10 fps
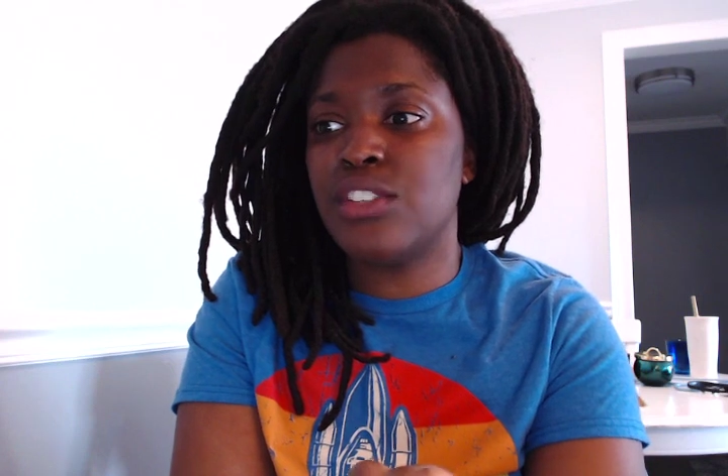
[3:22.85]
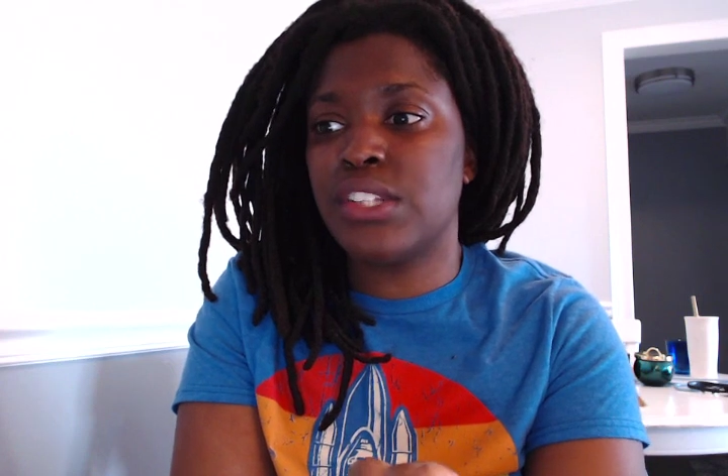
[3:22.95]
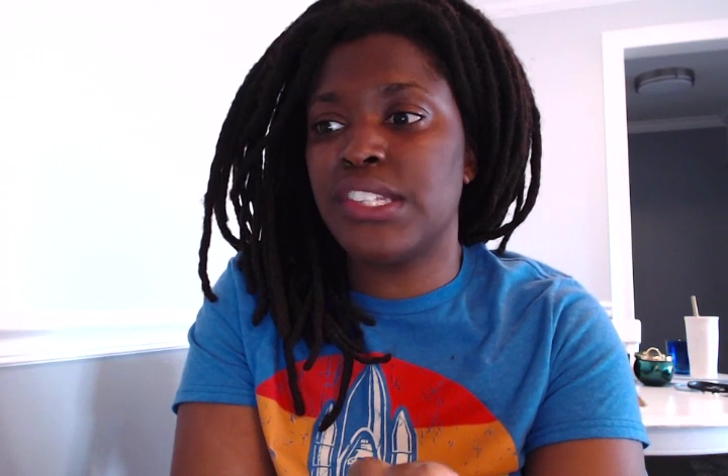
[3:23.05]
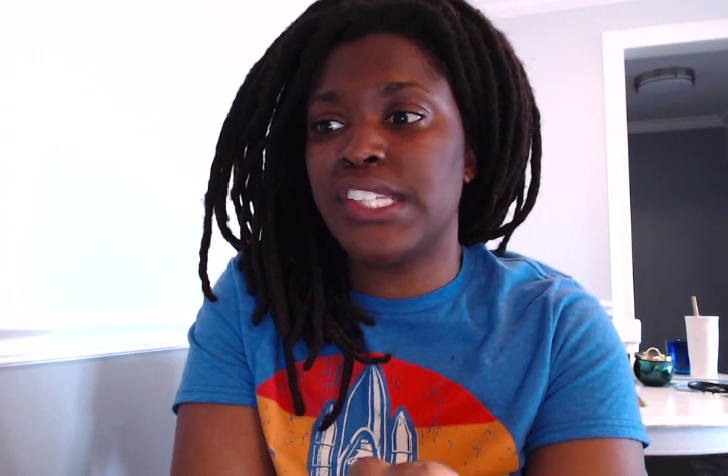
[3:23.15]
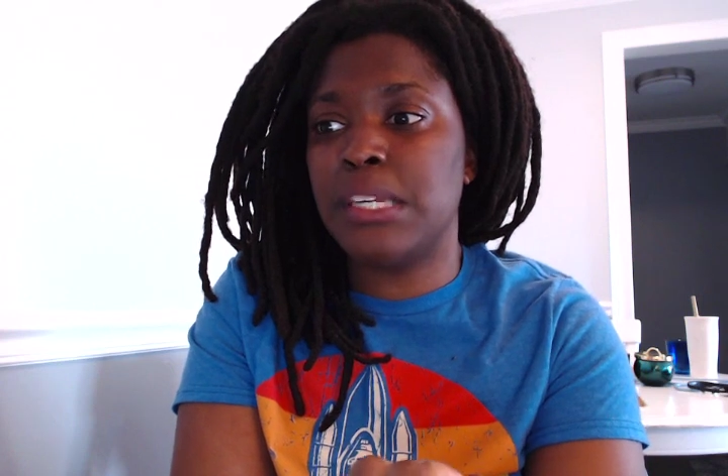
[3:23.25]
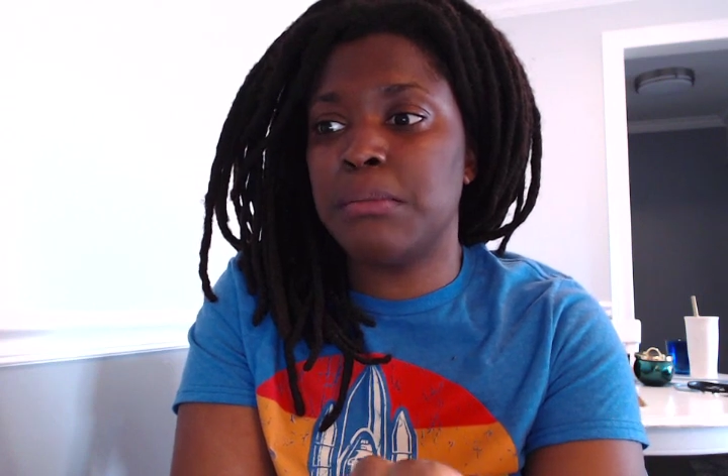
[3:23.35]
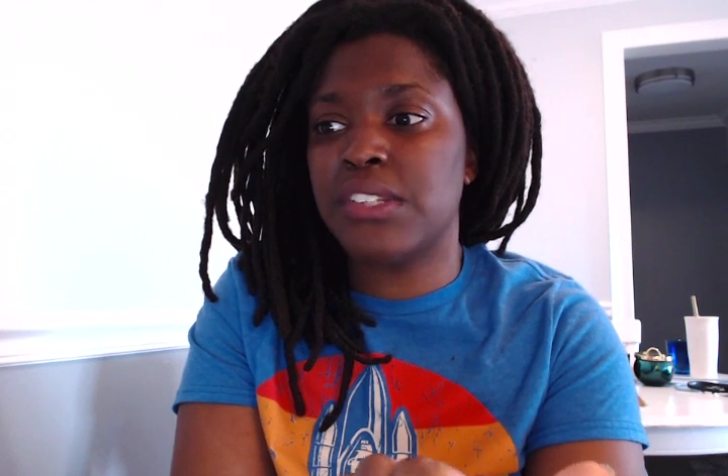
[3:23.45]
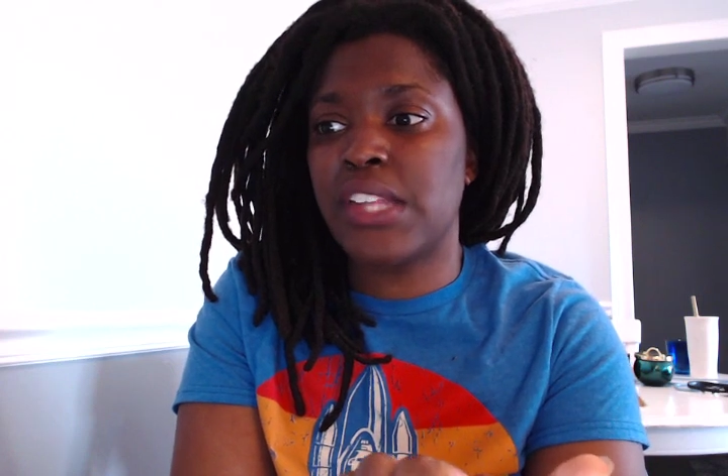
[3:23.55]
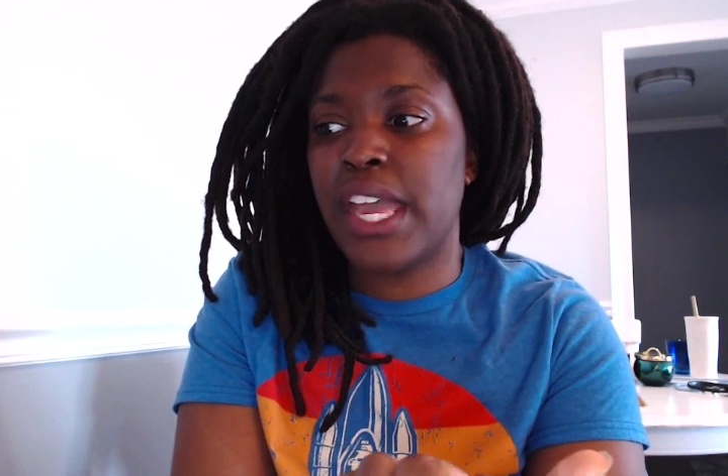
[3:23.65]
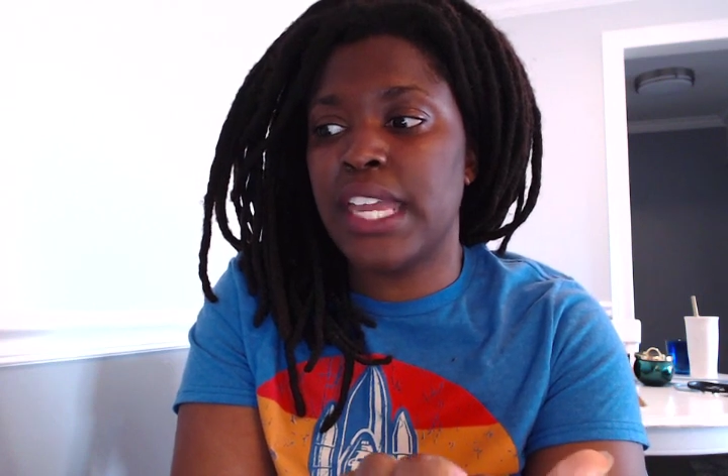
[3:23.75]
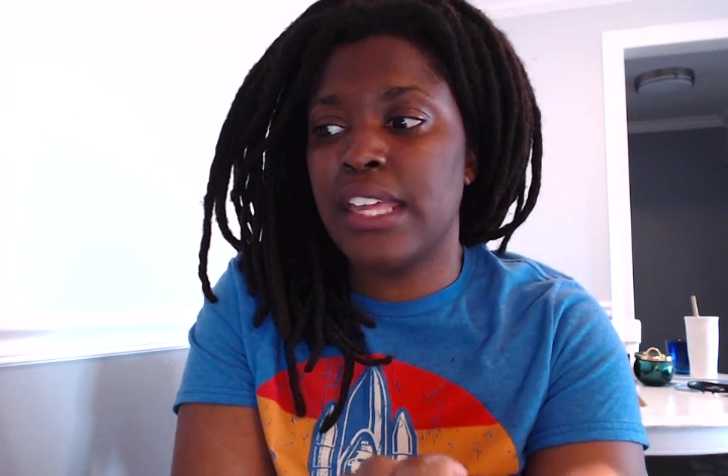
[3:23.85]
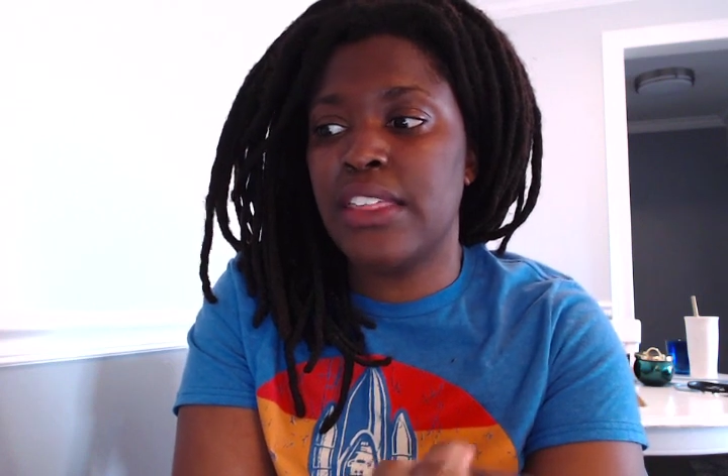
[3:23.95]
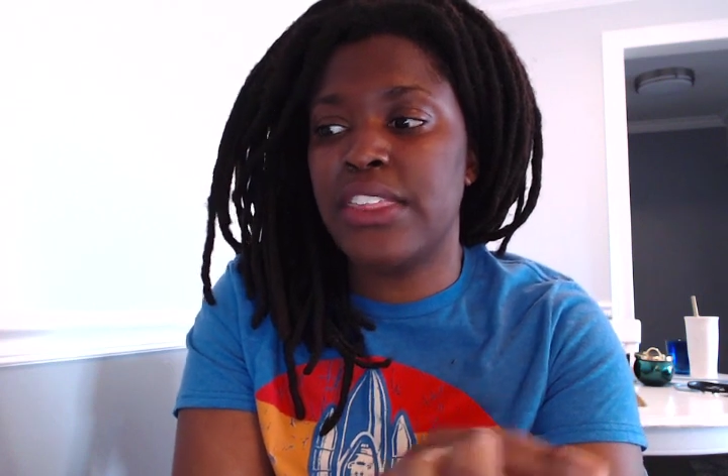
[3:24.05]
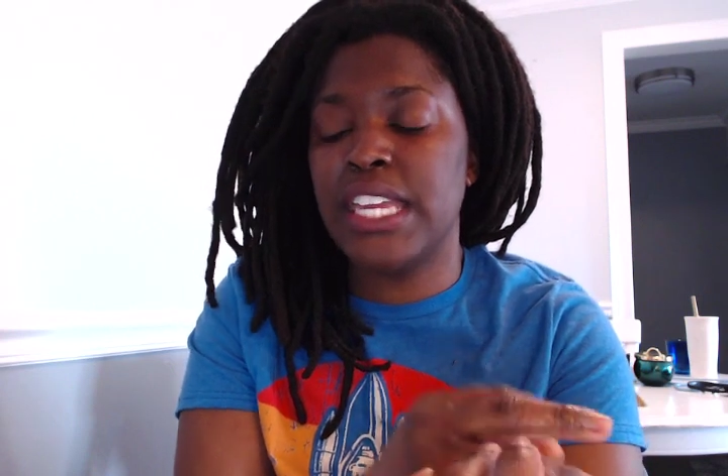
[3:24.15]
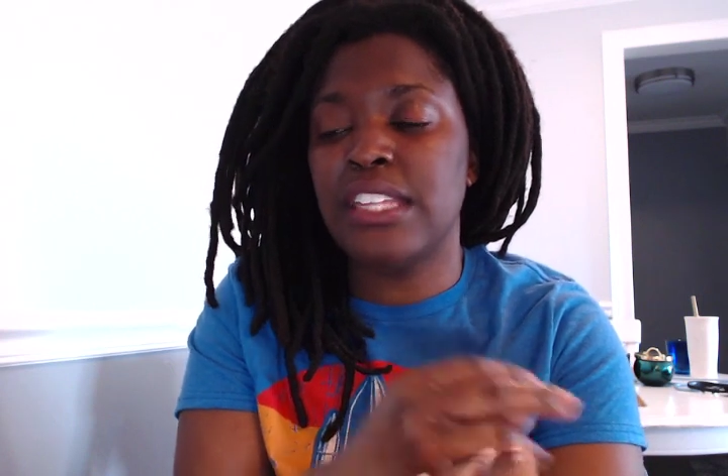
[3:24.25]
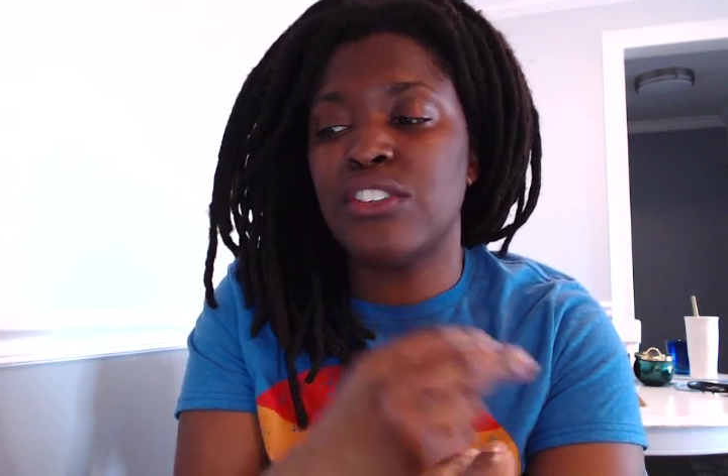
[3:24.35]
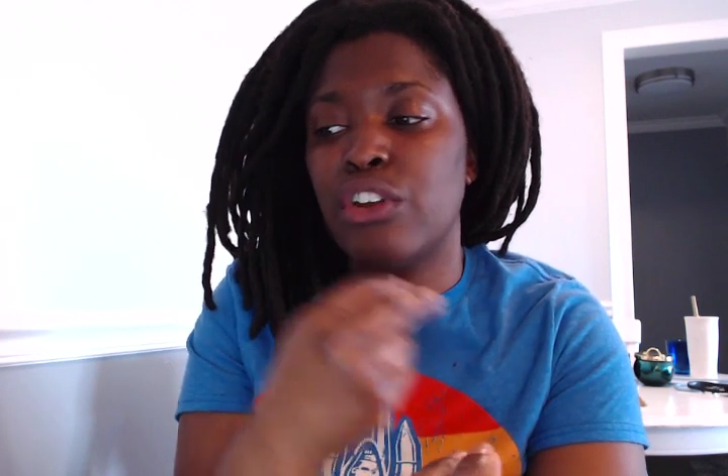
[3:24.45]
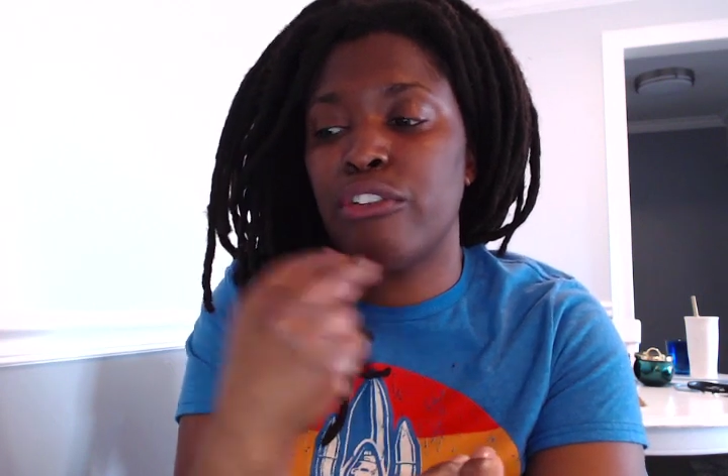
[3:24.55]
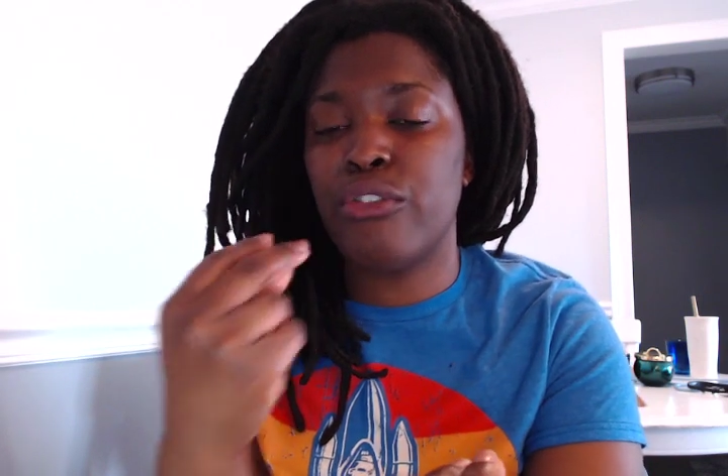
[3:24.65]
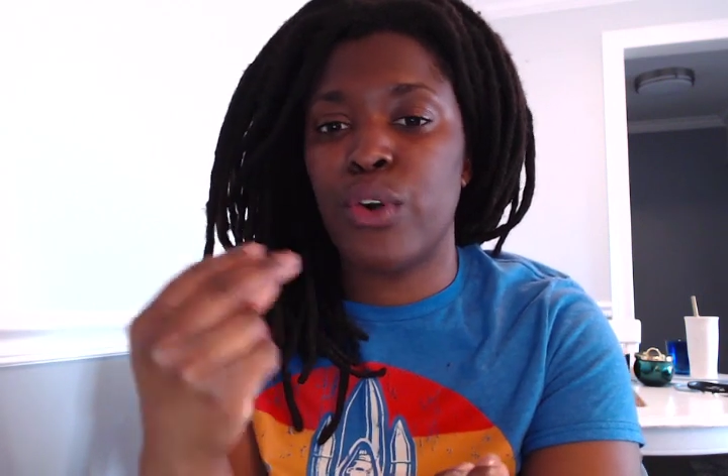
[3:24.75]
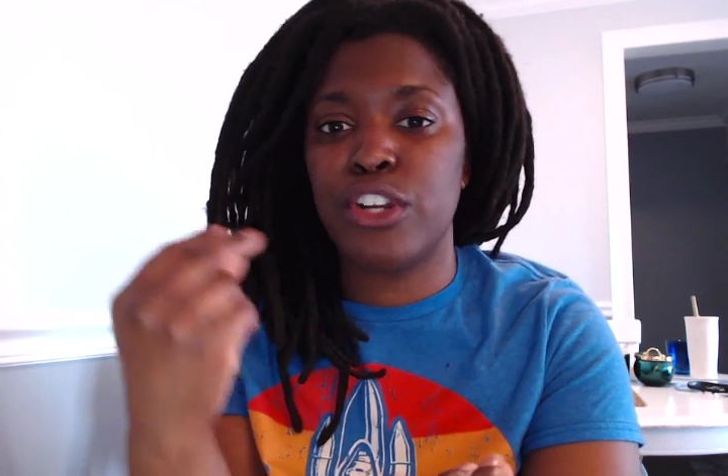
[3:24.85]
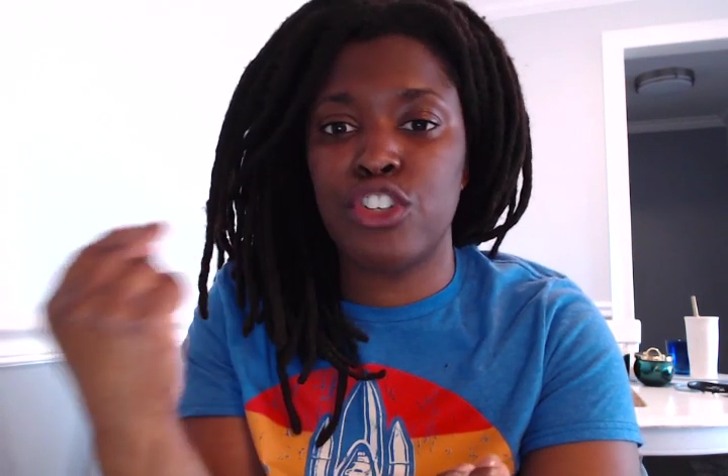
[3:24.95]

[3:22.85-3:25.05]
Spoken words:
just seems like things are for